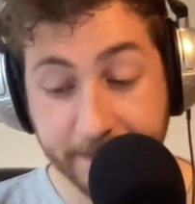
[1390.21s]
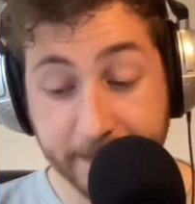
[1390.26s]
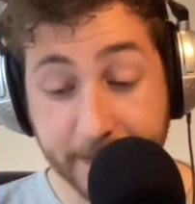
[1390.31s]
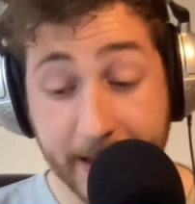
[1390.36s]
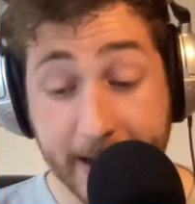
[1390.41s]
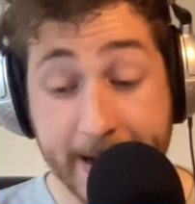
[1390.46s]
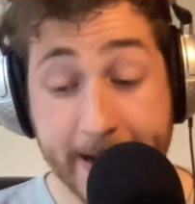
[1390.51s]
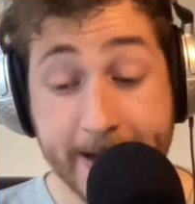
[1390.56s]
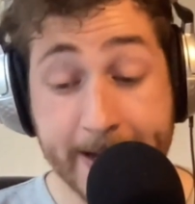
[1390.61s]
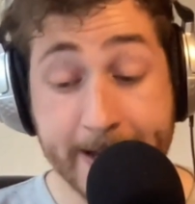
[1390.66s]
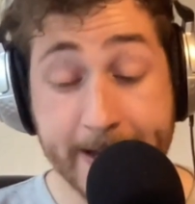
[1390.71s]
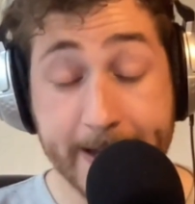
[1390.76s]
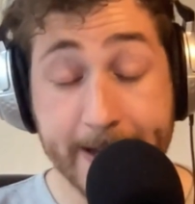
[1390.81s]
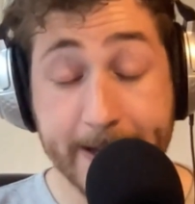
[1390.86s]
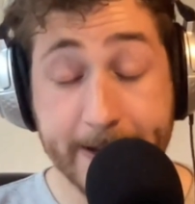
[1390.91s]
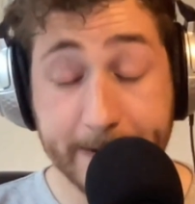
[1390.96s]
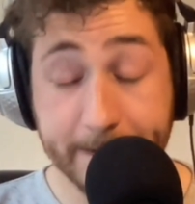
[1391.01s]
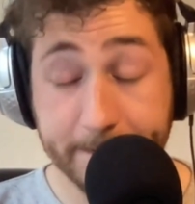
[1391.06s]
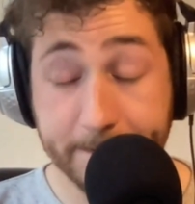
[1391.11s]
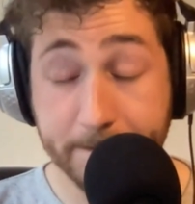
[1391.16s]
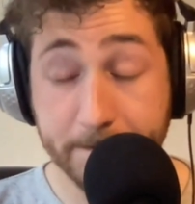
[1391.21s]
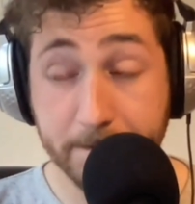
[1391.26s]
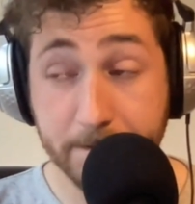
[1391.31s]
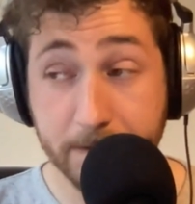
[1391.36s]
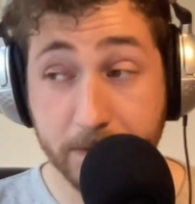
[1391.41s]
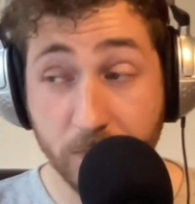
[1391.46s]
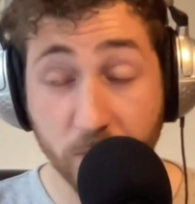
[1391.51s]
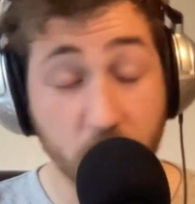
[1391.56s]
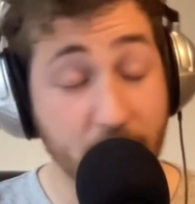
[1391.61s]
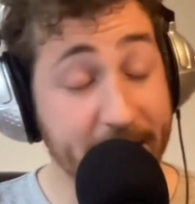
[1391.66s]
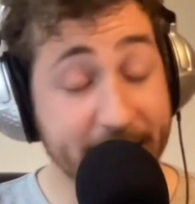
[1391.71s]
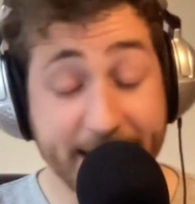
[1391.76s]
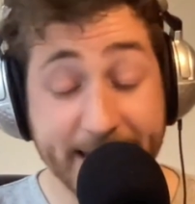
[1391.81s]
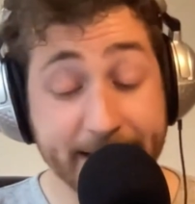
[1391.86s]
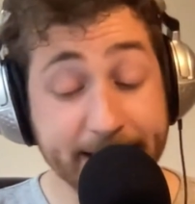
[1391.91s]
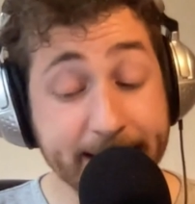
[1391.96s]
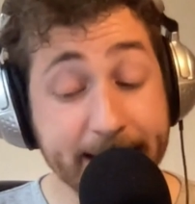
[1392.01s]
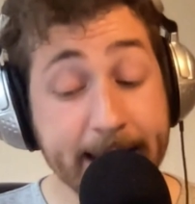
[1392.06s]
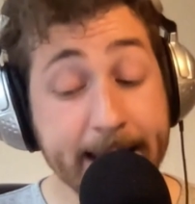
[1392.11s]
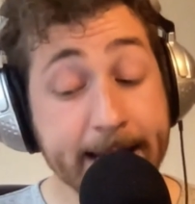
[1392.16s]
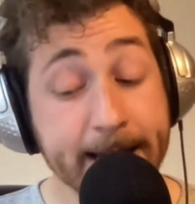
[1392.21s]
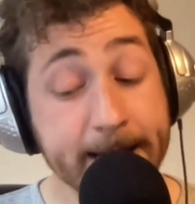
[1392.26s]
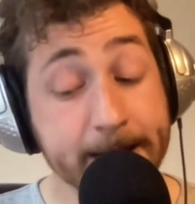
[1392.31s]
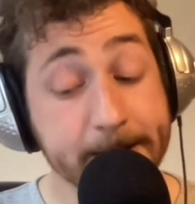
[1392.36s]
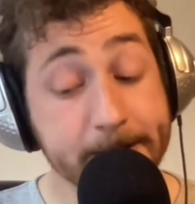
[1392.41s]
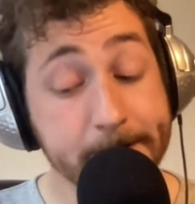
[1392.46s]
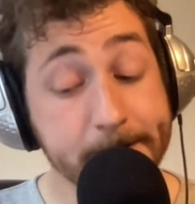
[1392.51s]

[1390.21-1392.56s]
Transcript: Why indeed?